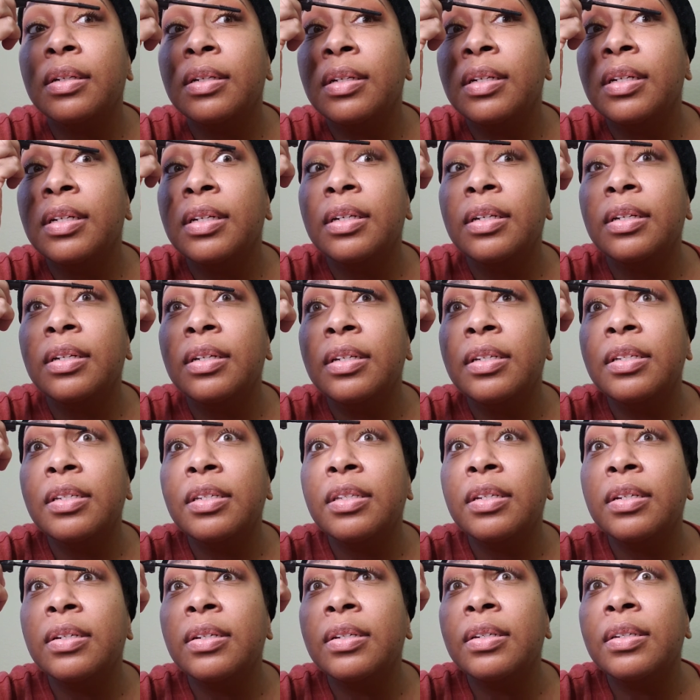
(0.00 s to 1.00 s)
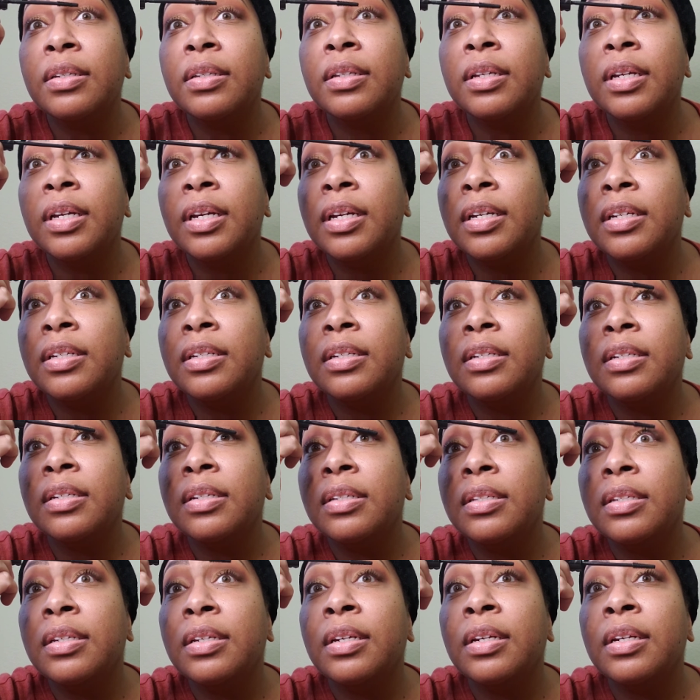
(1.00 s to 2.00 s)
It gets those
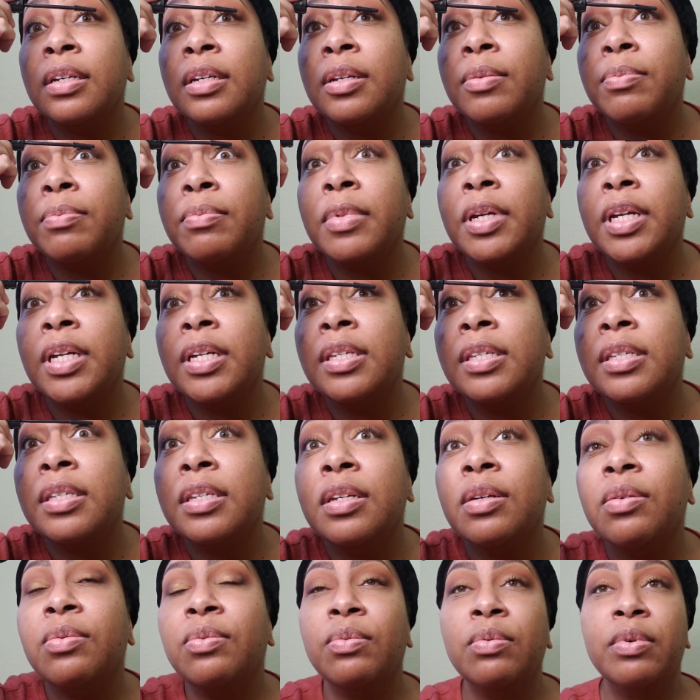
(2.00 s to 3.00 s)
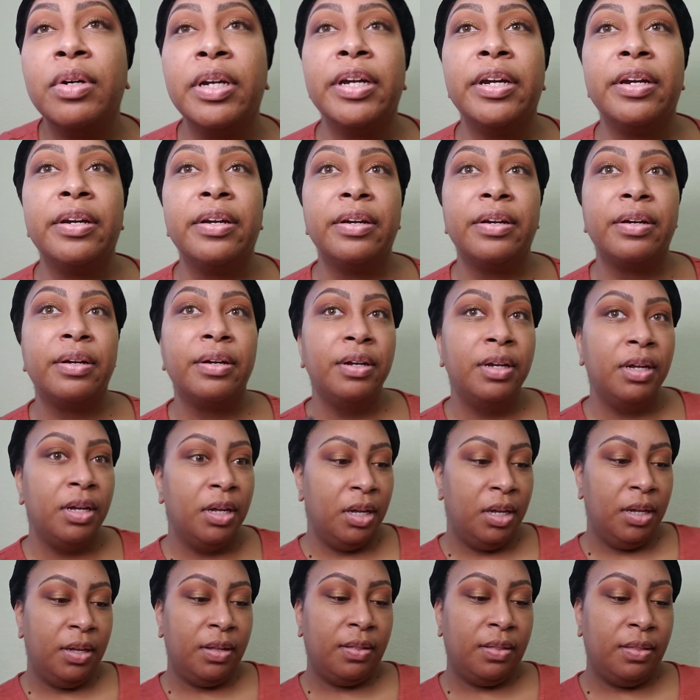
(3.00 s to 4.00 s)
lashes and it makes it where
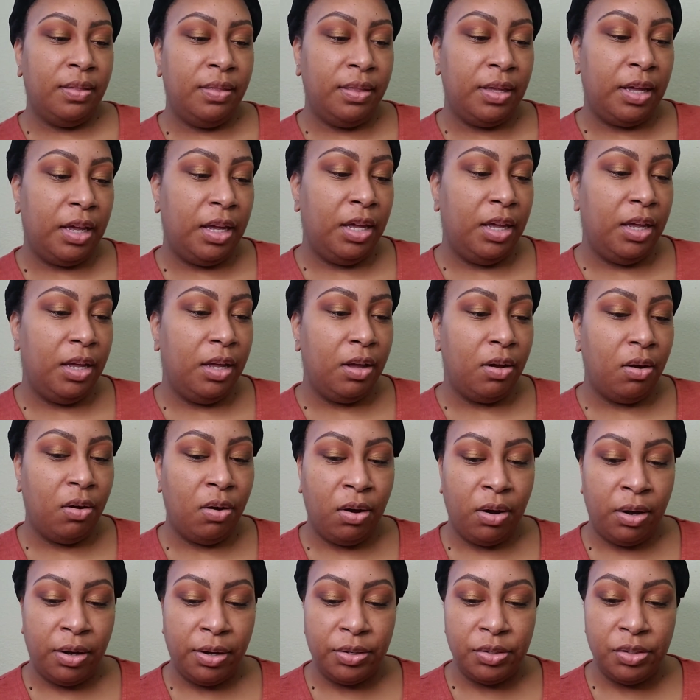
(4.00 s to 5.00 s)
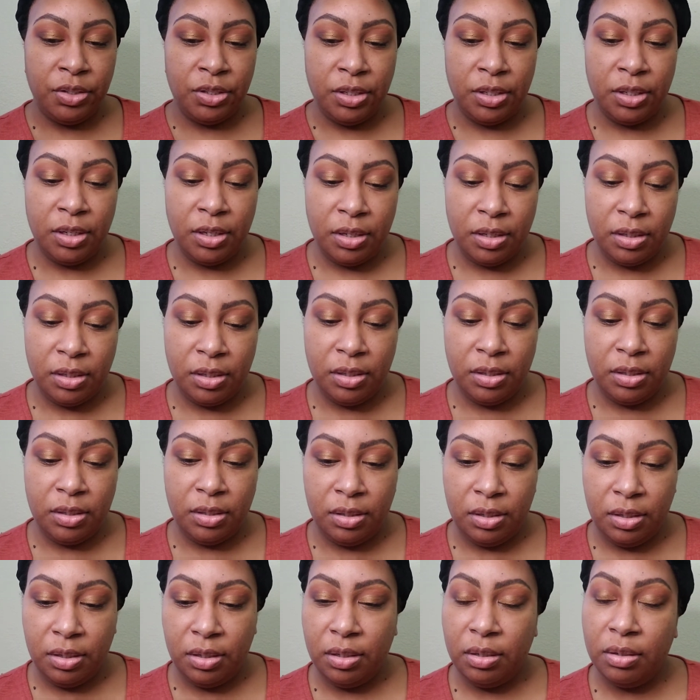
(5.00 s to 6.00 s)
they are
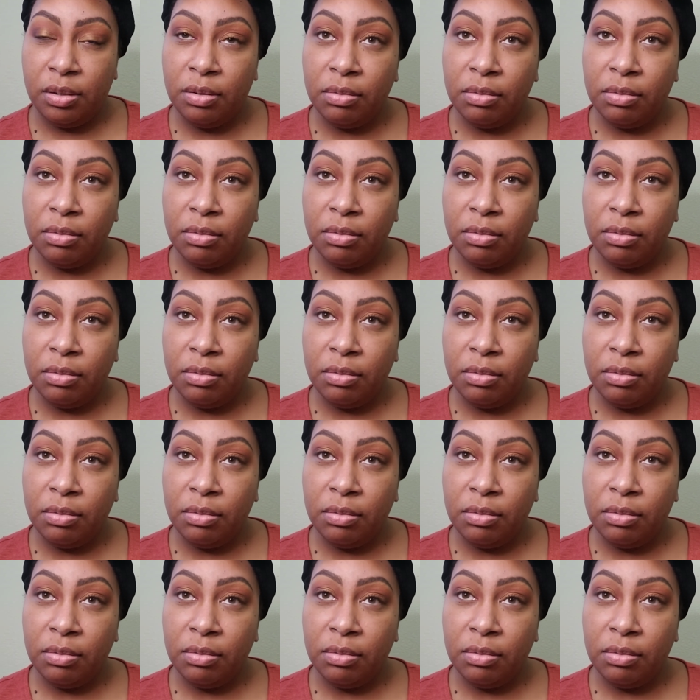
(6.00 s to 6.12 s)
just,